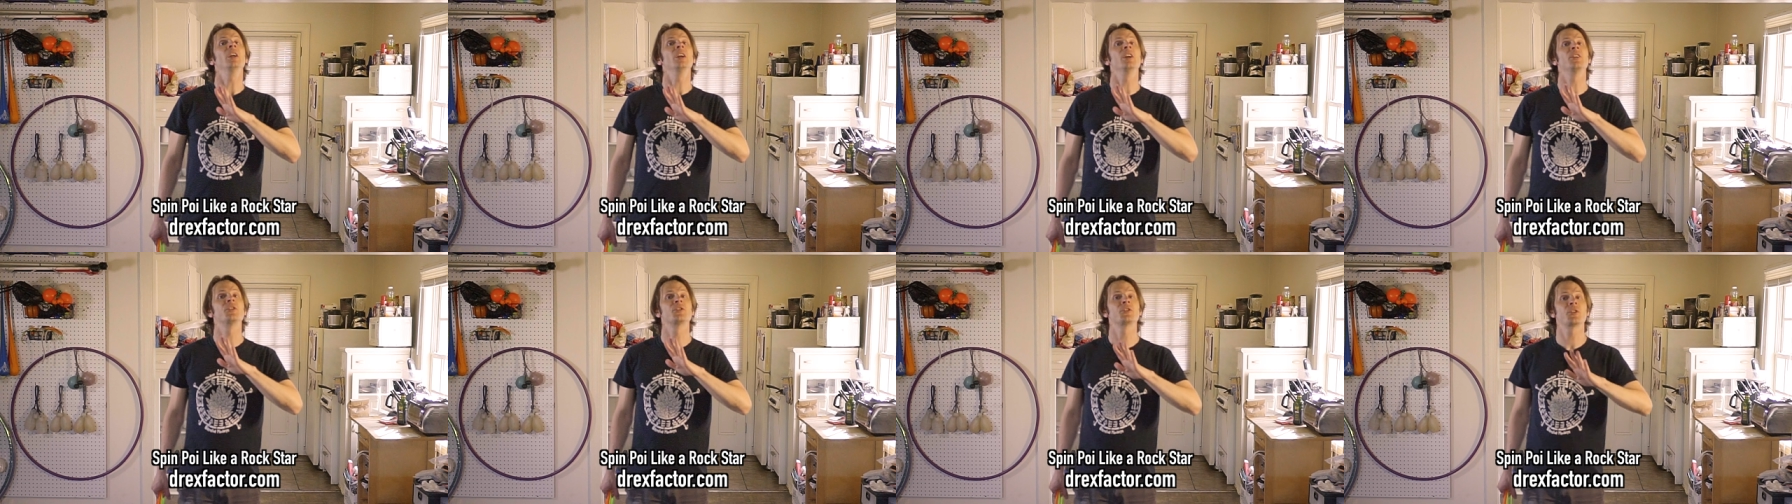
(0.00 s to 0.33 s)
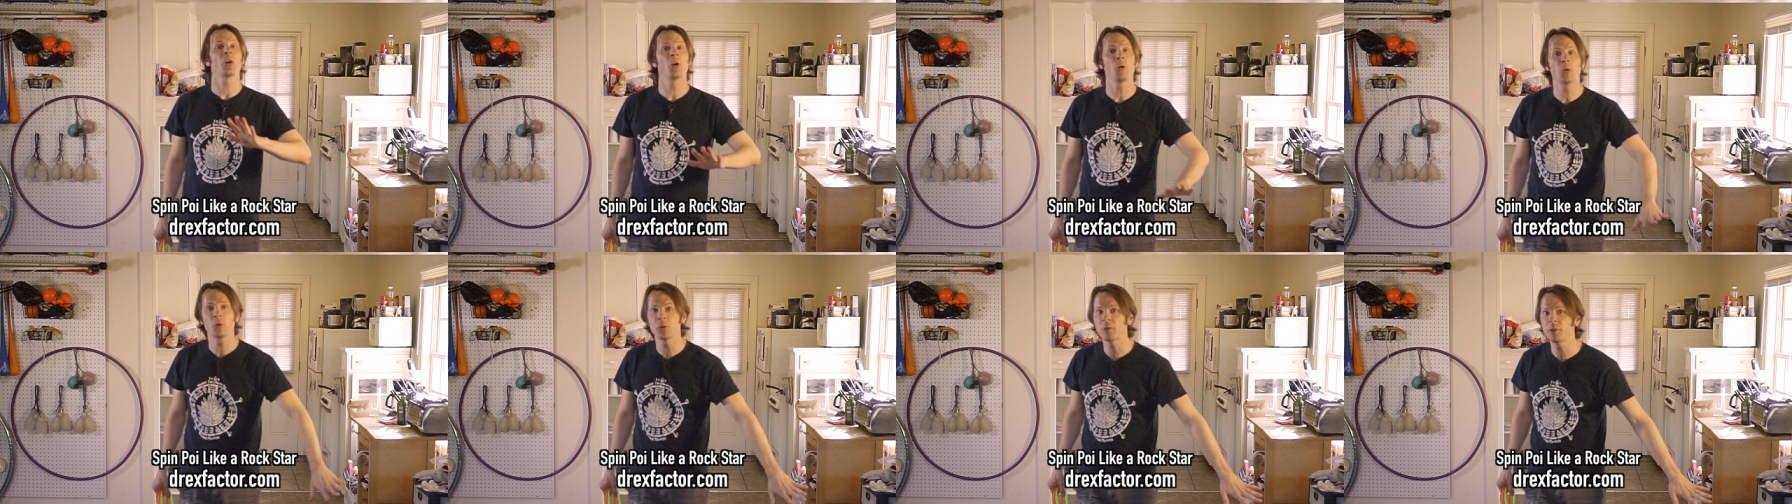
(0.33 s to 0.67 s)
It's
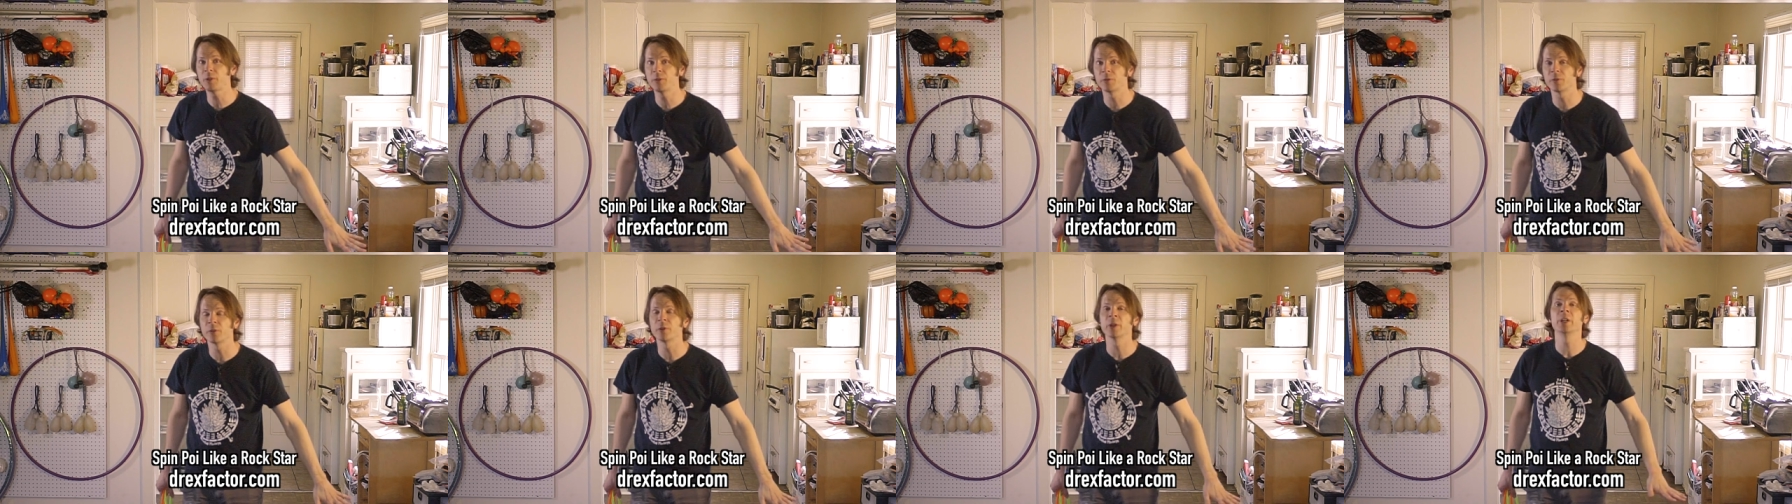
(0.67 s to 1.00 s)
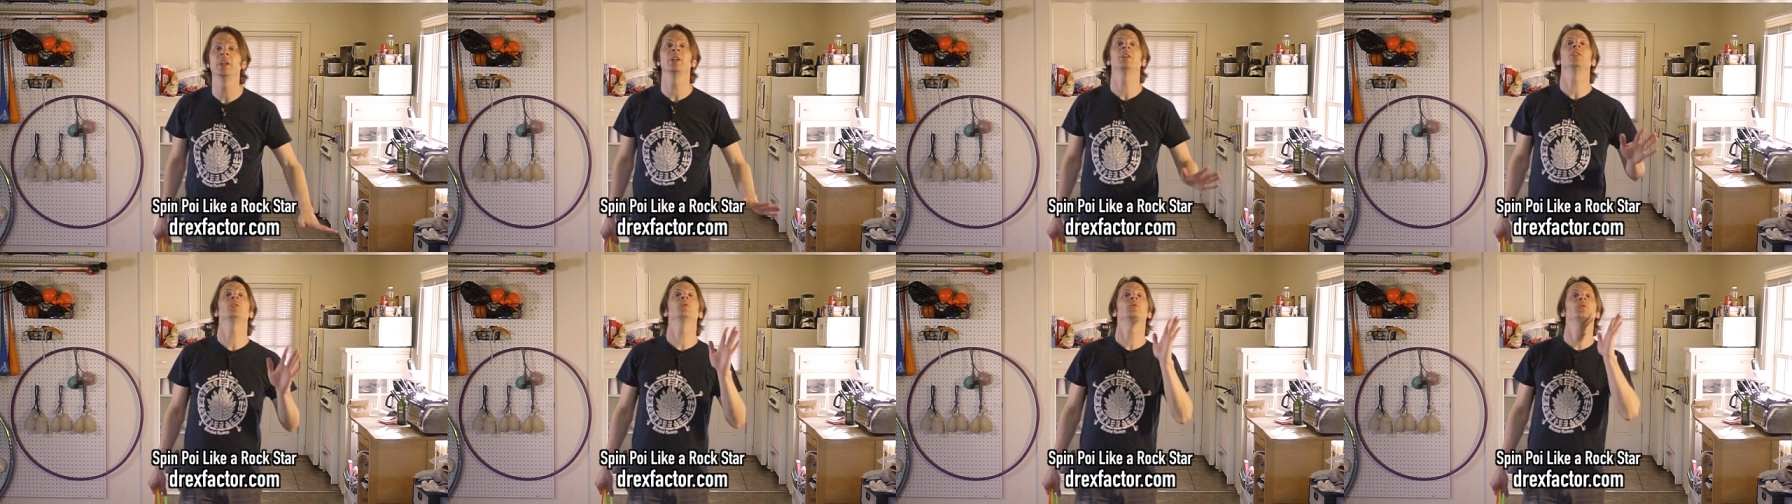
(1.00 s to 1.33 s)
totally
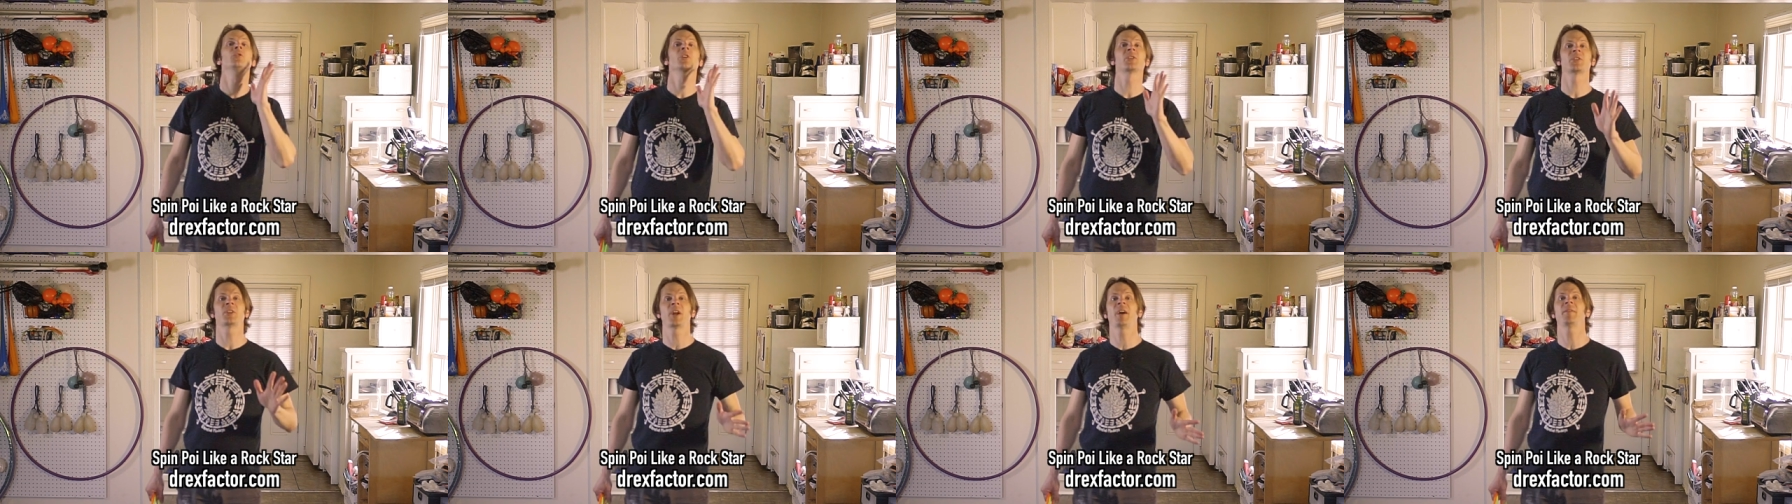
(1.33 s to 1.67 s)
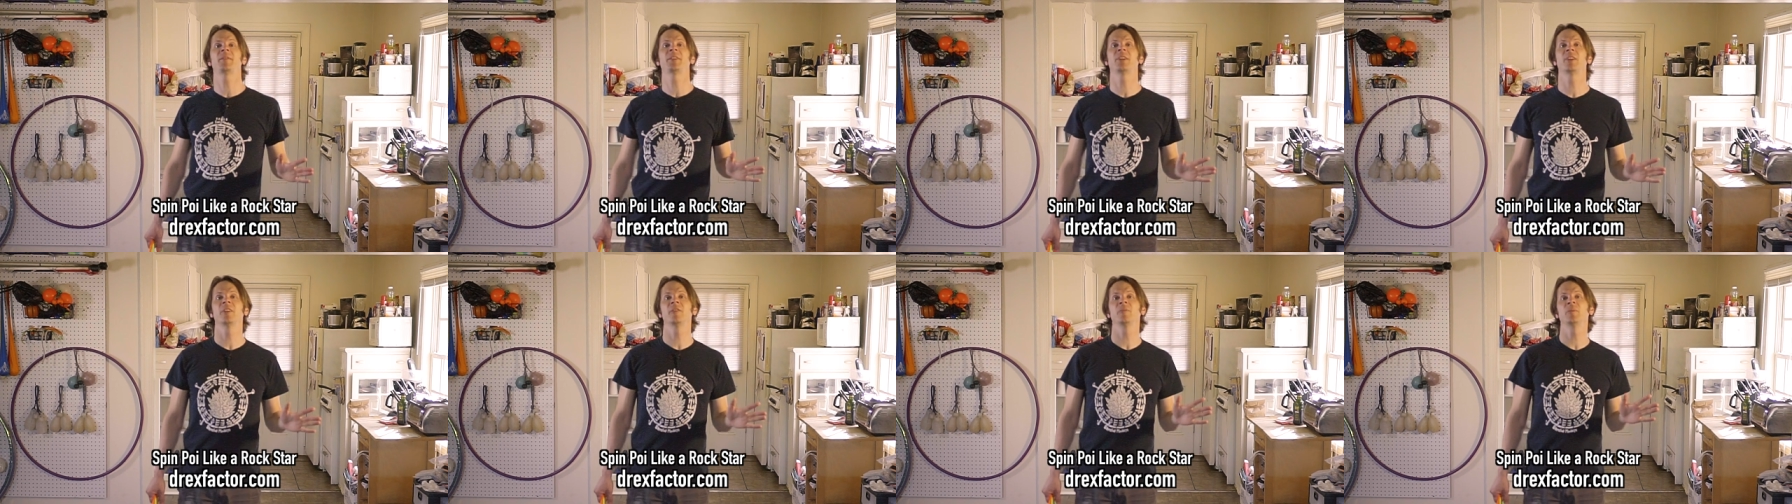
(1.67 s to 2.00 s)
free, you just
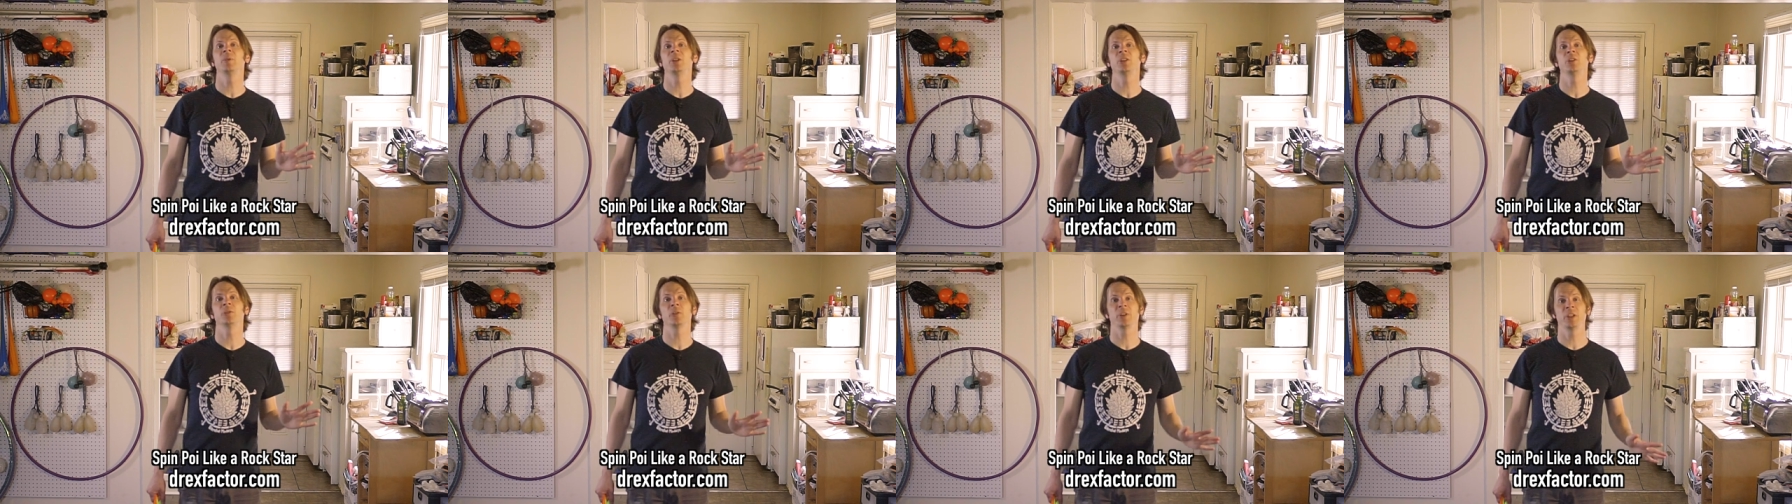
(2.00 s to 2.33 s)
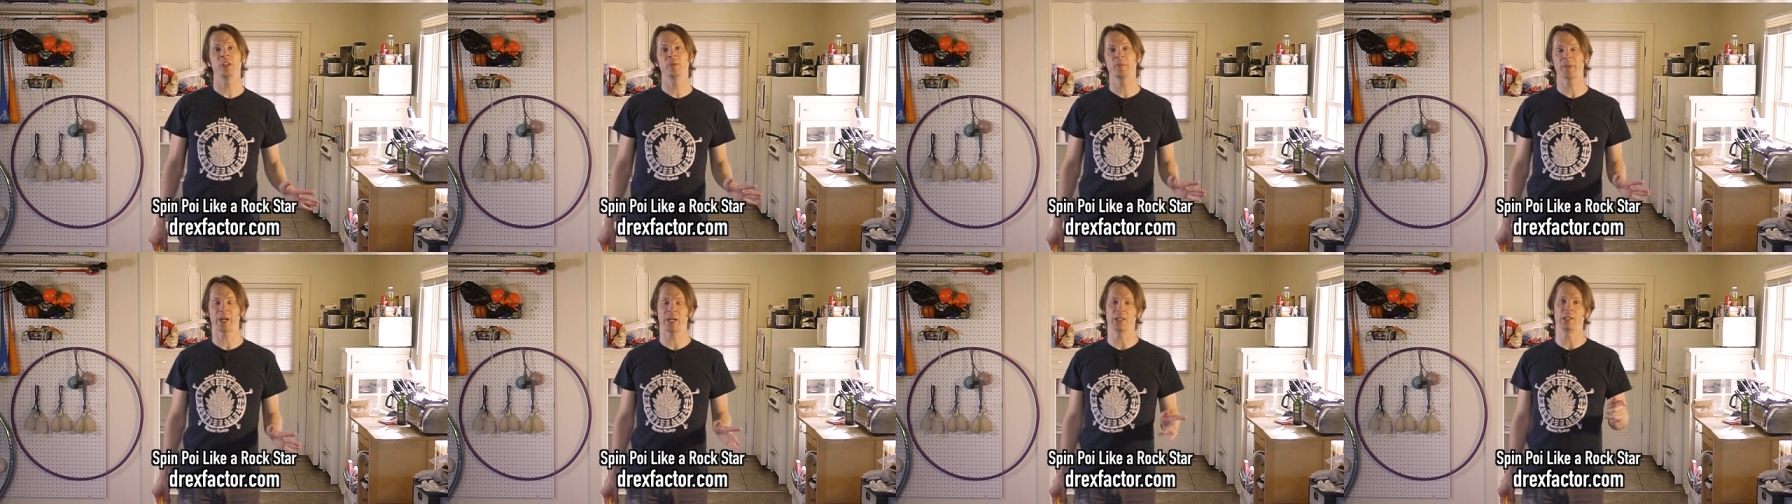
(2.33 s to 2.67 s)
have to give me your
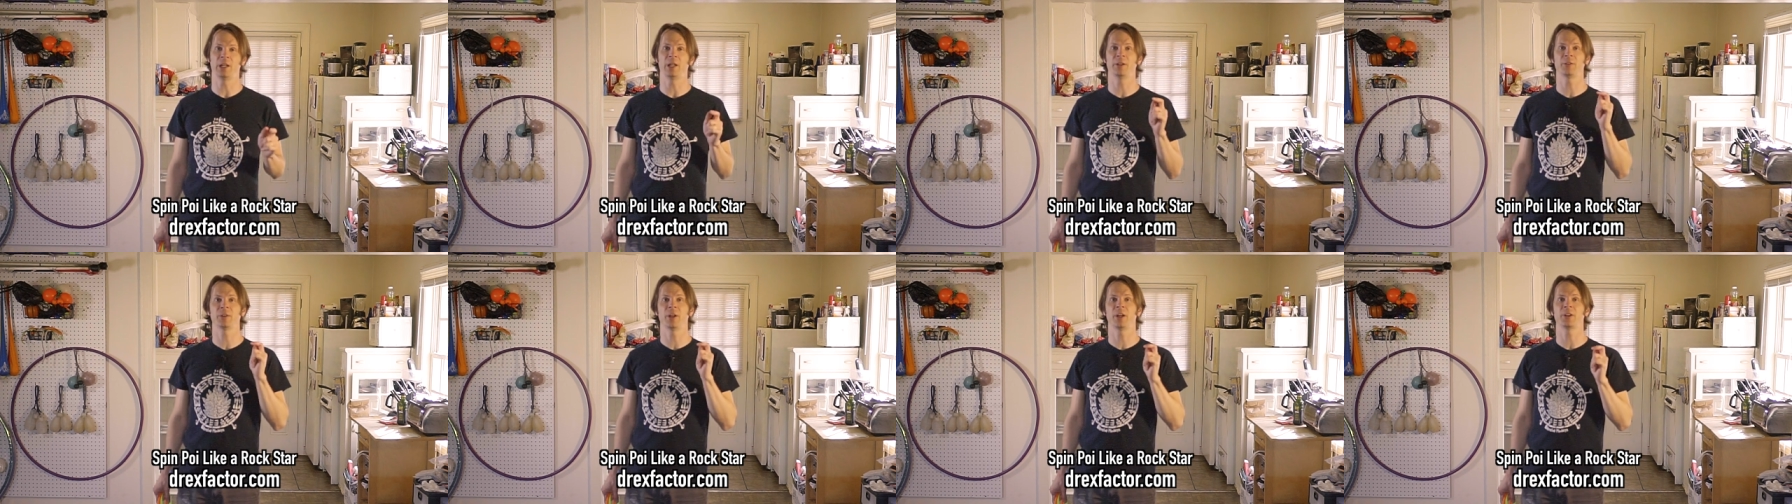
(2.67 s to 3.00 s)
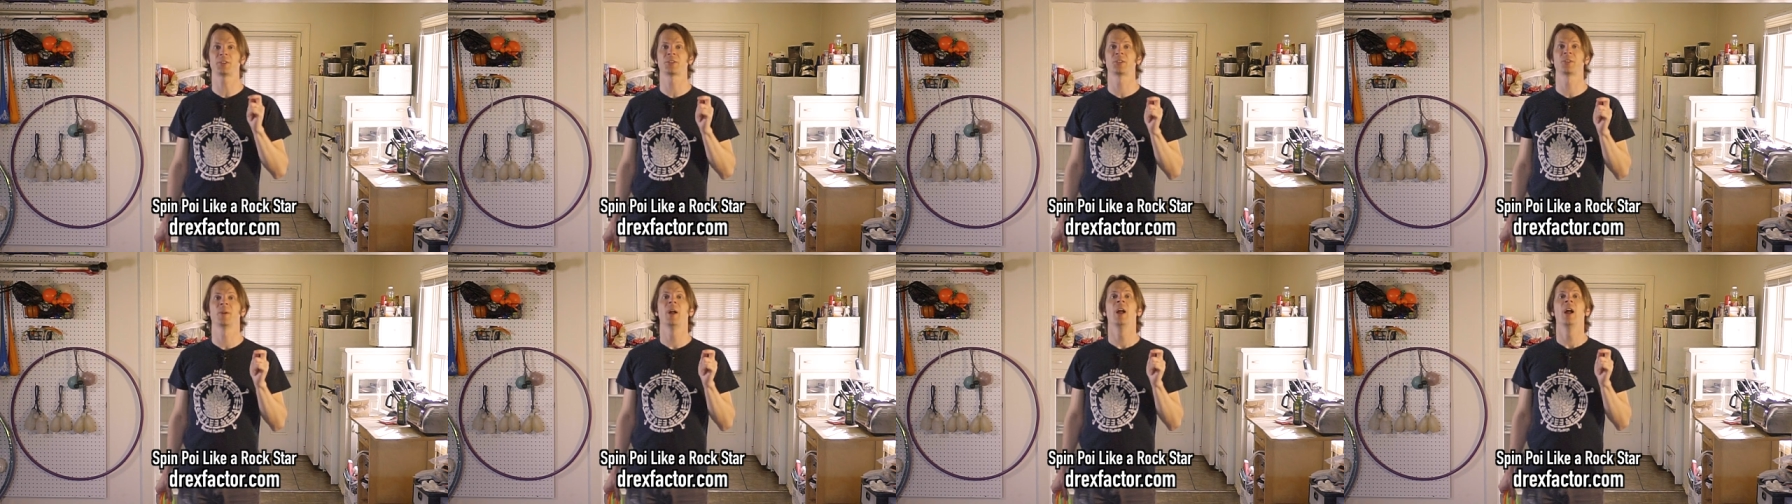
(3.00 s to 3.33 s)
email
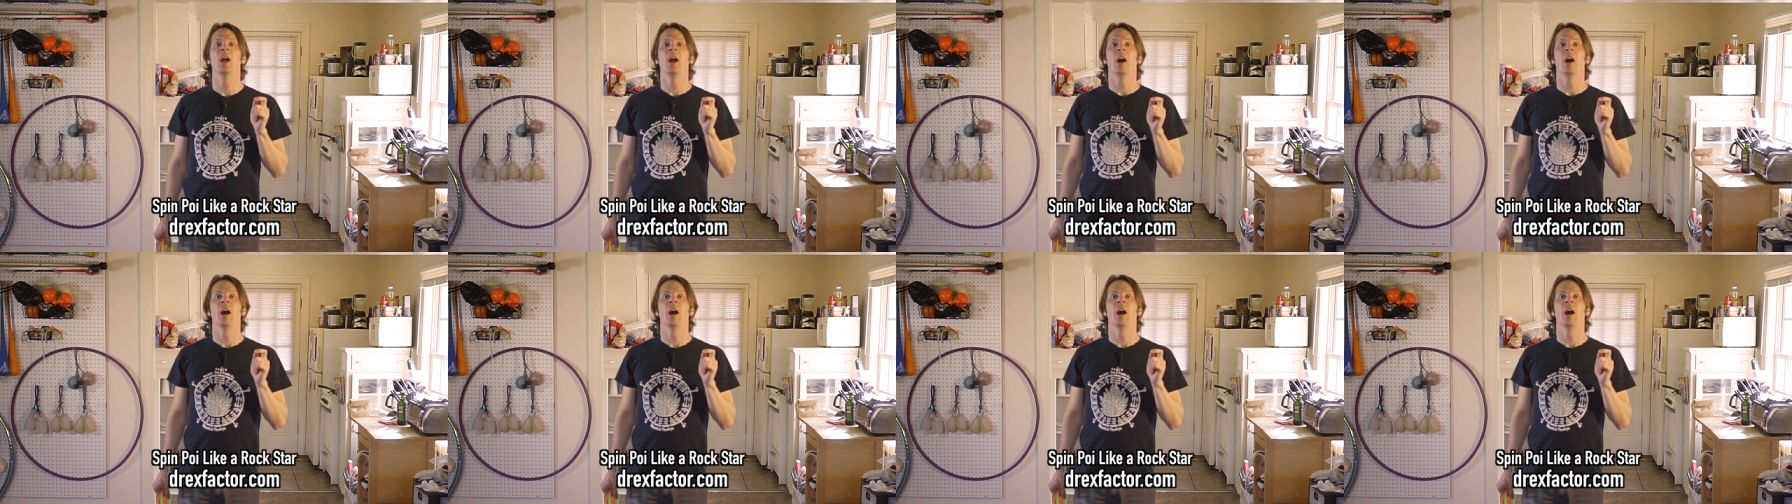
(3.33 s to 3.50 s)
address.